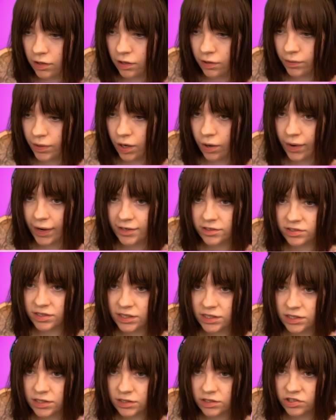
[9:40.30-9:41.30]
Here we go. I just
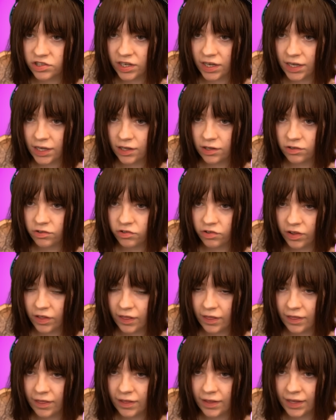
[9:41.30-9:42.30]
need to change
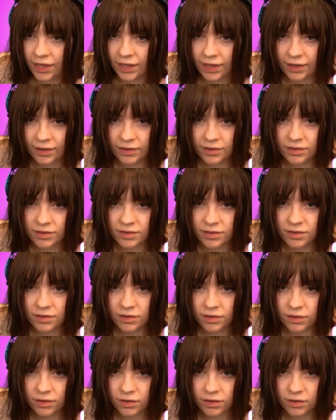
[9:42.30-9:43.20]
these,